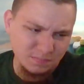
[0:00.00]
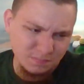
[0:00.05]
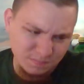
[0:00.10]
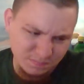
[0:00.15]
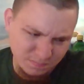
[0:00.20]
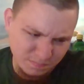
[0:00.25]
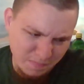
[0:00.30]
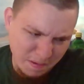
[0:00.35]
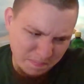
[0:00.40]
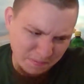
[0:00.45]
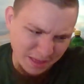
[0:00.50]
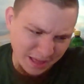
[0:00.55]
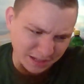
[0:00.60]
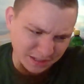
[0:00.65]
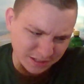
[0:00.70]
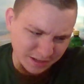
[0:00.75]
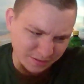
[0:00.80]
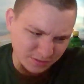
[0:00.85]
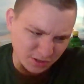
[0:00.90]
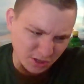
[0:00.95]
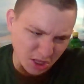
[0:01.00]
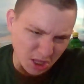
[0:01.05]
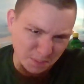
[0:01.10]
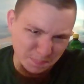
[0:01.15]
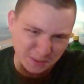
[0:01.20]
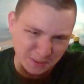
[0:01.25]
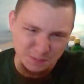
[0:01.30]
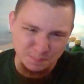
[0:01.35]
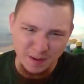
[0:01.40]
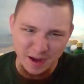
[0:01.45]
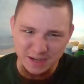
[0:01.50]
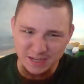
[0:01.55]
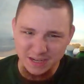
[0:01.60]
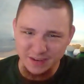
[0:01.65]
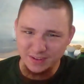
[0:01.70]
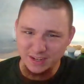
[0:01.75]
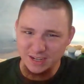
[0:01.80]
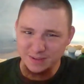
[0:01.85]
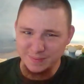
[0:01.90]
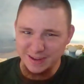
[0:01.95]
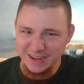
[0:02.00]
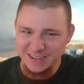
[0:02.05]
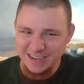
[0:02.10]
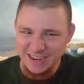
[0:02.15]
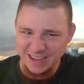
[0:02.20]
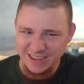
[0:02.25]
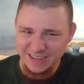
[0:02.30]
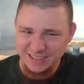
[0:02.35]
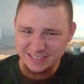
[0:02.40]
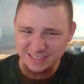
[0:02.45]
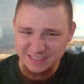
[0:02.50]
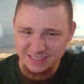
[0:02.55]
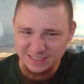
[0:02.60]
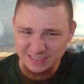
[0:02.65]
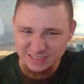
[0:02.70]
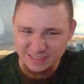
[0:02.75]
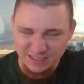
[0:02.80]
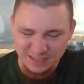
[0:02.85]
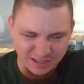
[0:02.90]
maybe that gives you a little perspective into my tastes.